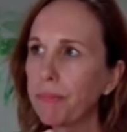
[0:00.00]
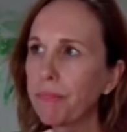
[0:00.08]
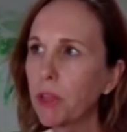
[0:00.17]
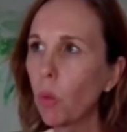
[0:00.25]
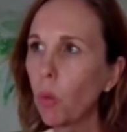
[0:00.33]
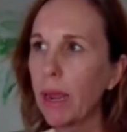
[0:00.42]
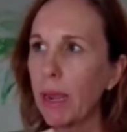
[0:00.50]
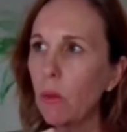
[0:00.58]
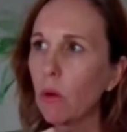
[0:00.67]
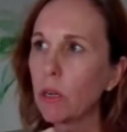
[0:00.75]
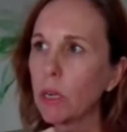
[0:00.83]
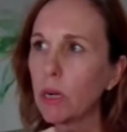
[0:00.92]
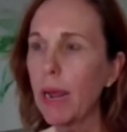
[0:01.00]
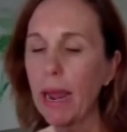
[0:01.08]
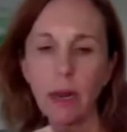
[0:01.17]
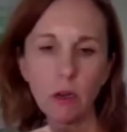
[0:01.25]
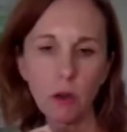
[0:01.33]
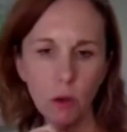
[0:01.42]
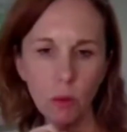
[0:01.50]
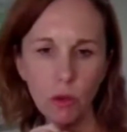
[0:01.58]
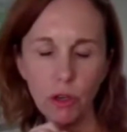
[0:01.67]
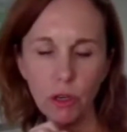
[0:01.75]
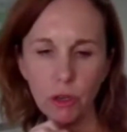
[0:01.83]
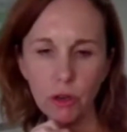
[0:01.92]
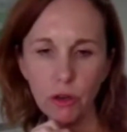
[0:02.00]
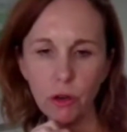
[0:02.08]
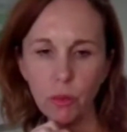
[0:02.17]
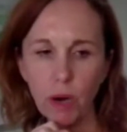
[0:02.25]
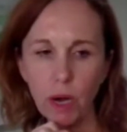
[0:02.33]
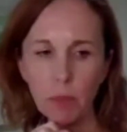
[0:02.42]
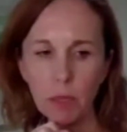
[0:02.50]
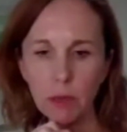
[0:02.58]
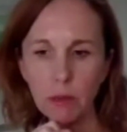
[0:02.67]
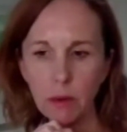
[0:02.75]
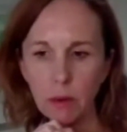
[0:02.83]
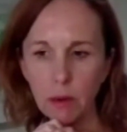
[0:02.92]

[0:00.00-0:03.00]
the way he wanted to handle it was just to perhaps